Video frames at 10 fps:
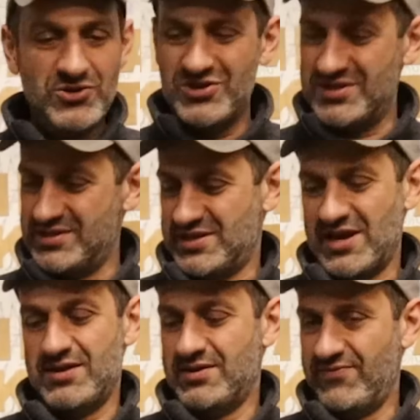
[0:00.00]
You just
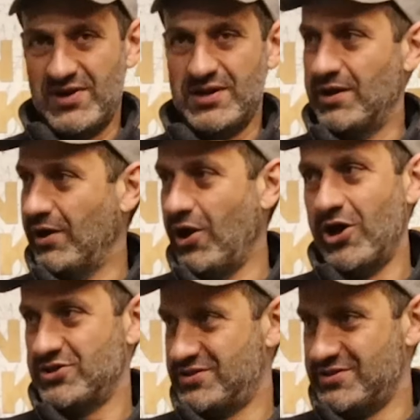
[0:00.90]
got fucking
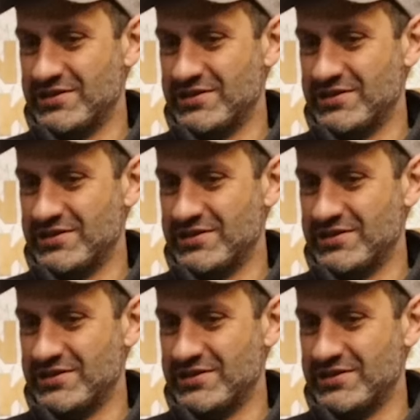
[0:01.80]
lost.